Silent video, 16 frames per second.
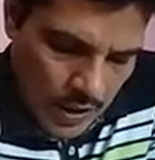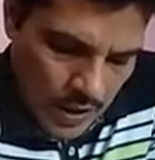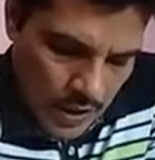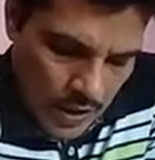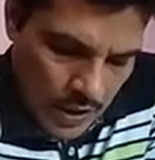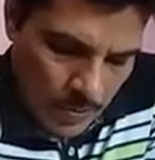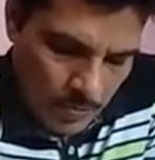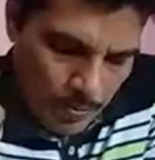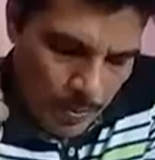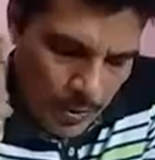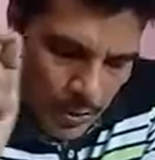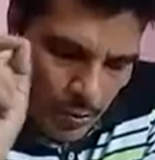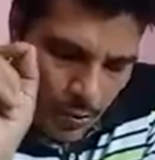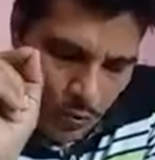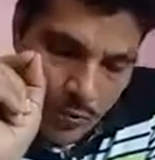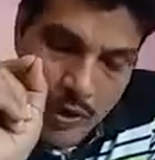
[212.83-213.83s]
And be
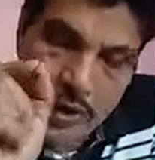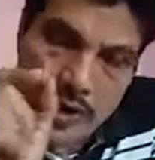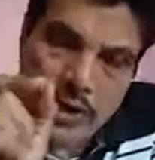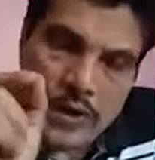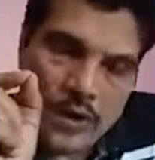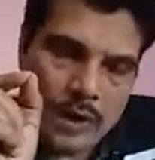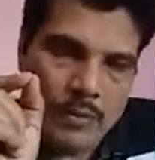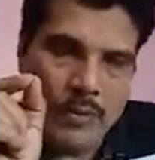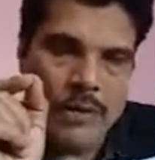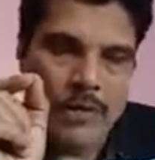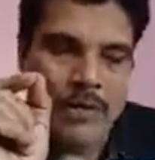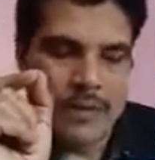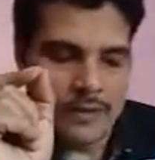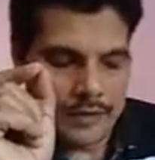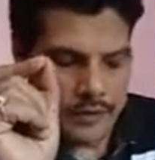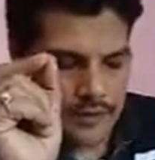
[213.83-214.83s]
one
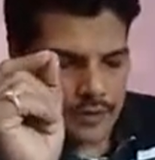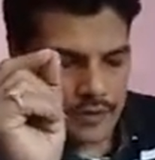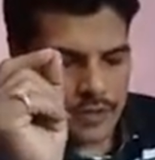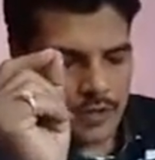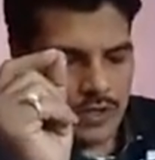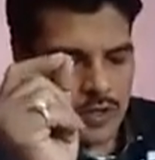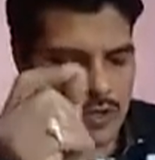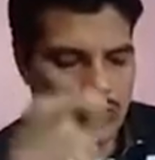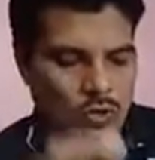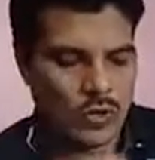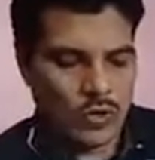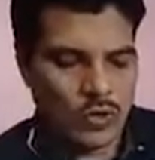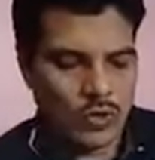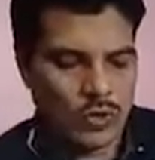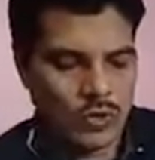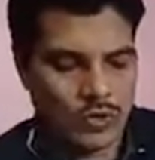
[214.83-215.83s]
traveler,
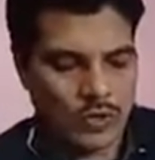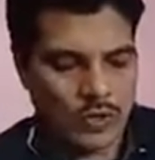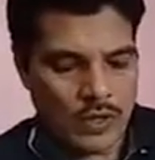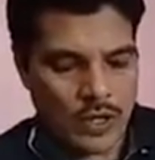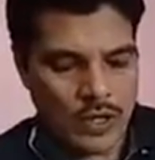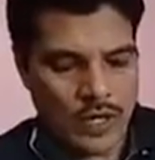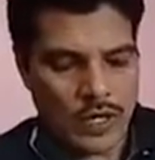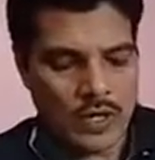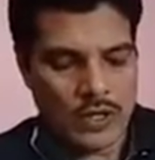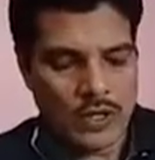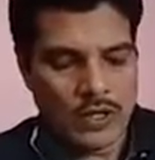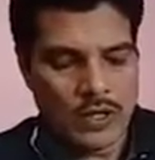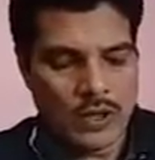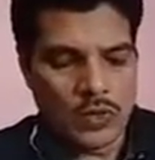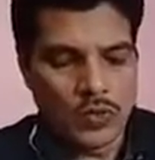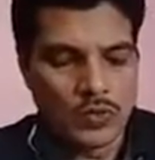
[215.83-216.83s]
long I
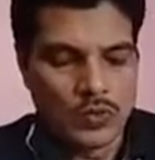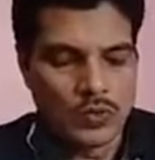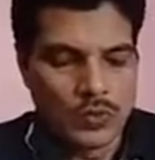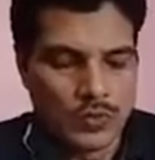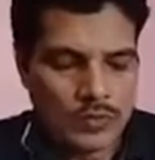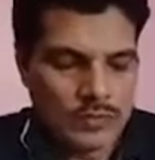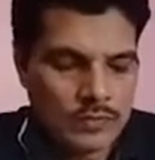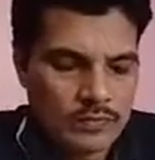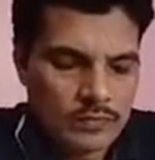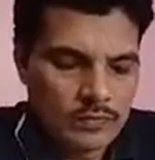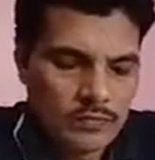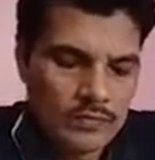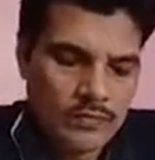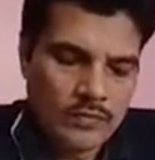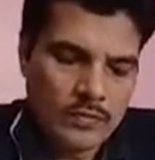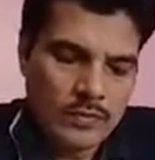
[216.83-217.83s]
stood
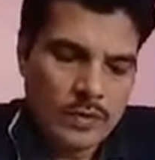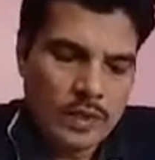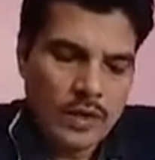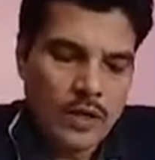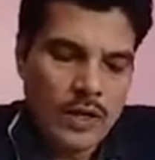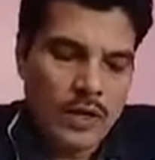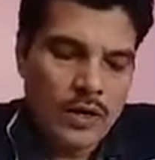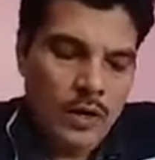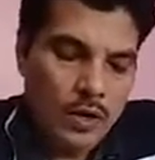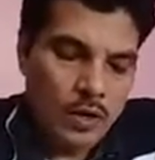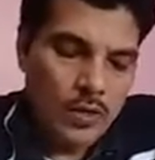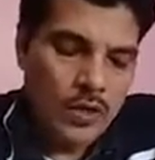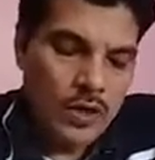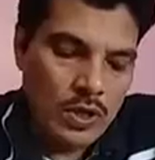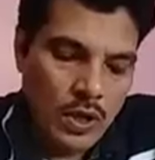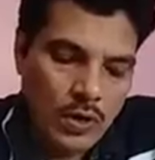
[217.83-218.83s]
and
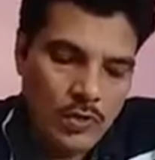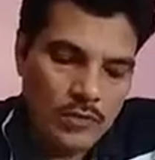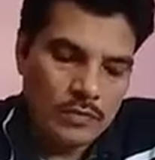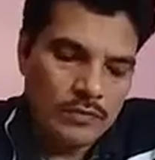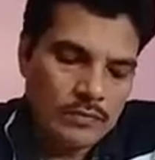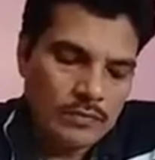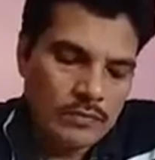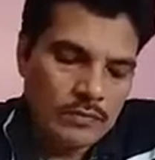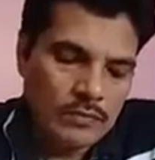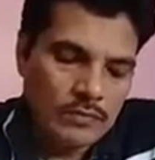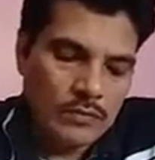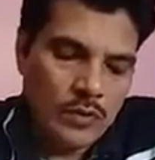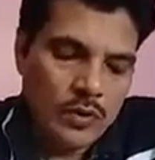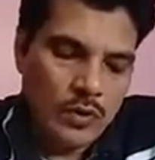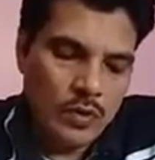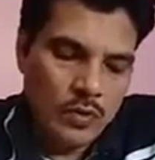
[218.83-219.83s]
looked down,
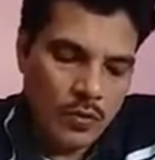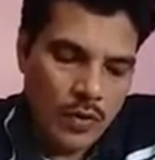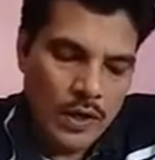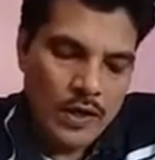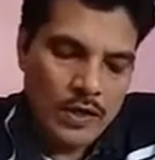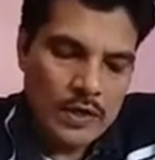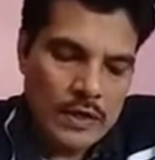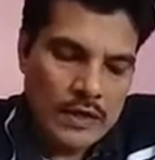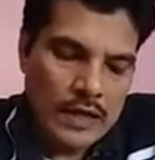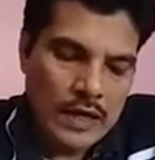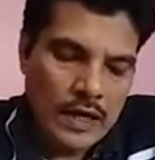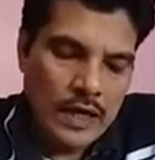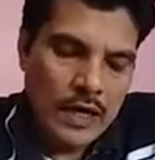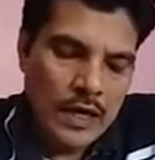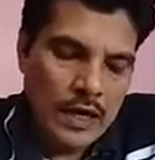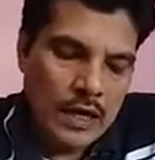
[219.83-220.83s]
one
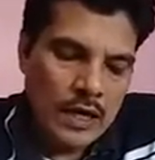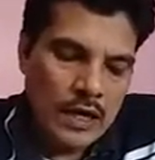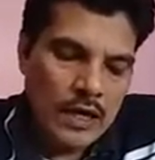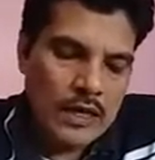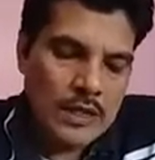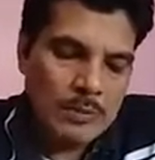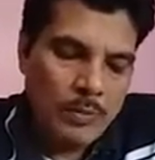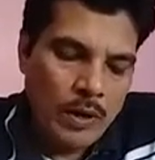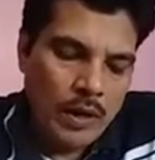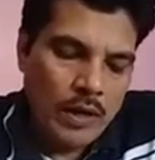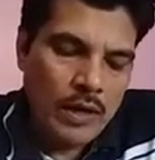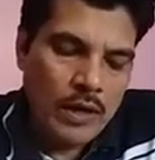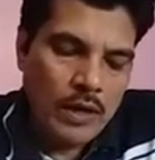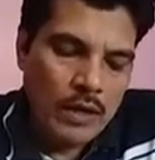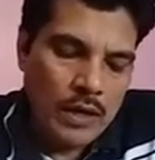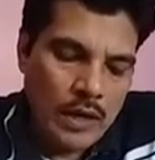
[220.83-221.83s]
as
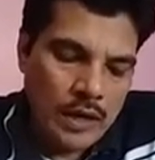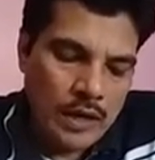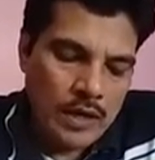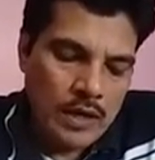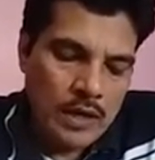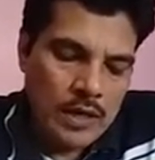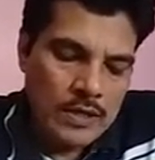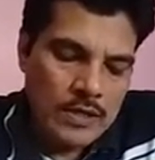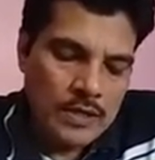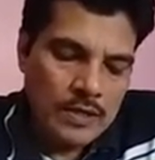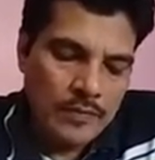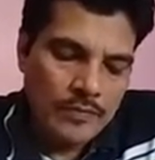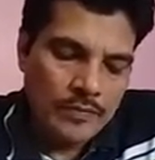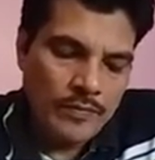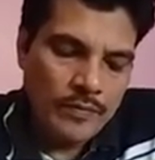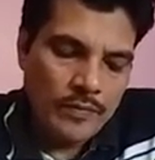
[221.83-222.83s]
far as
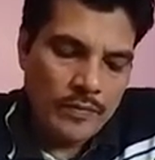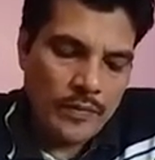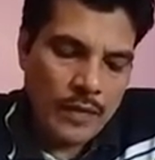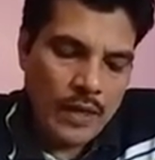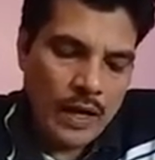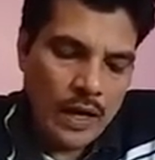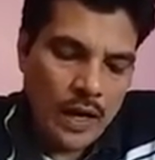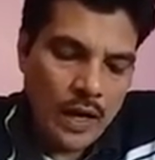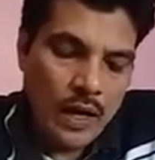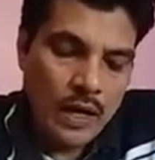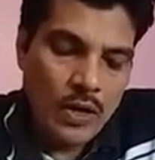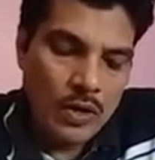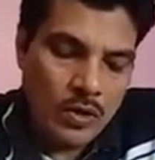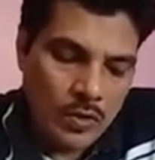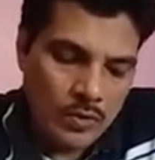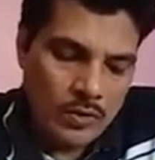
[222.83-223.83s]

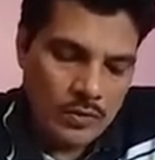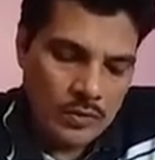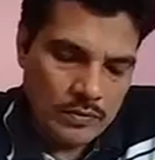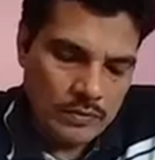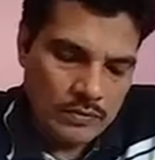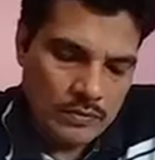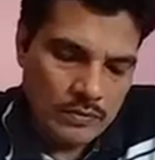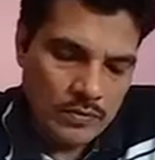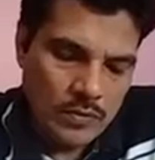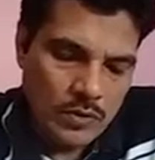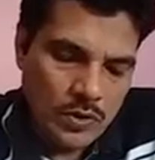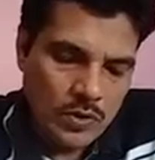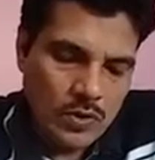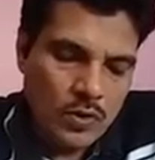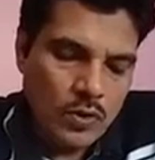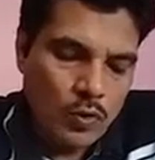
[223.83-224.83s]
I could,
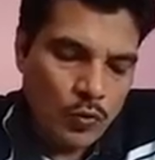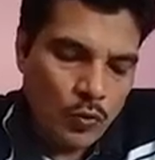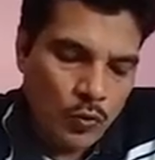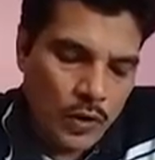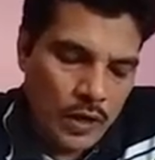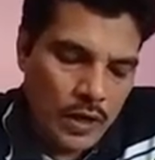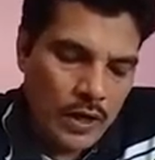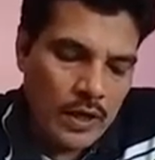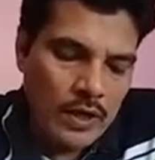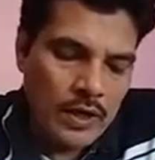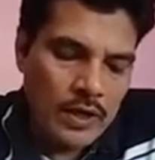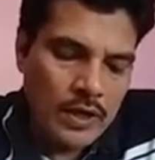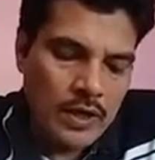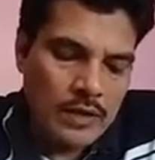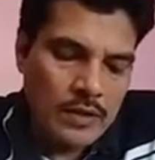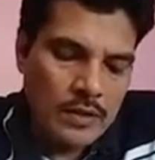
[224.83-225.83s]
to where
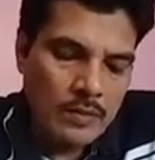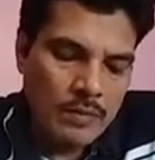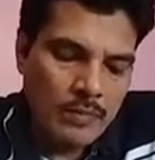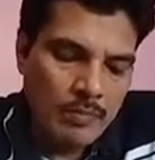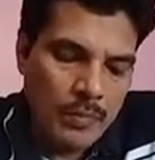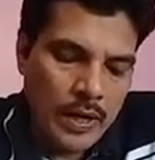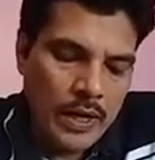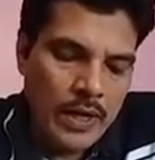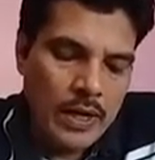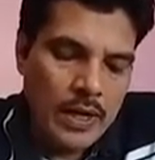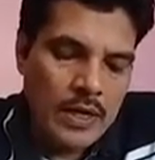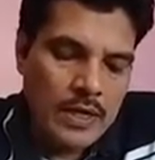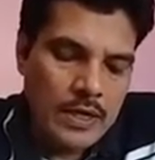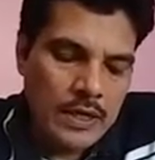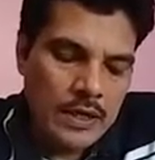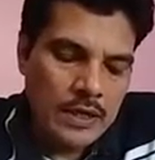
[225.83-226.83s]
it
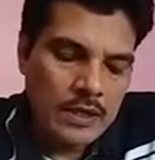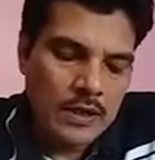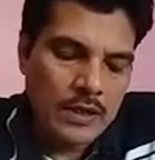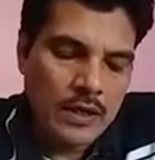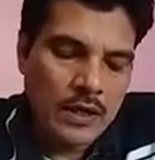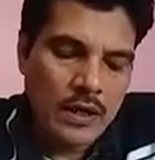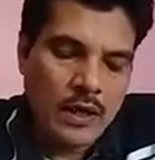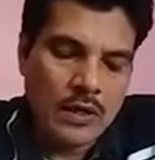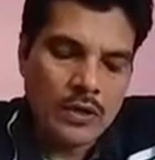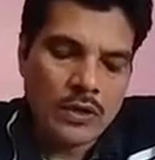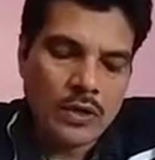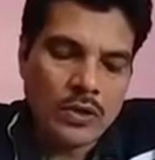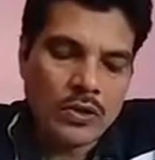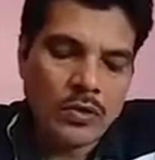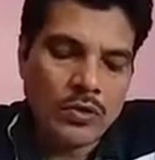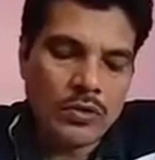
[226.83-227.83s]
bent in the
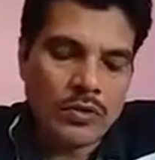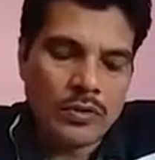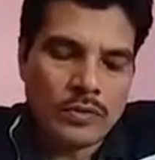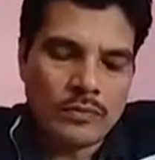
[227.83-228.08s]
undergrowth.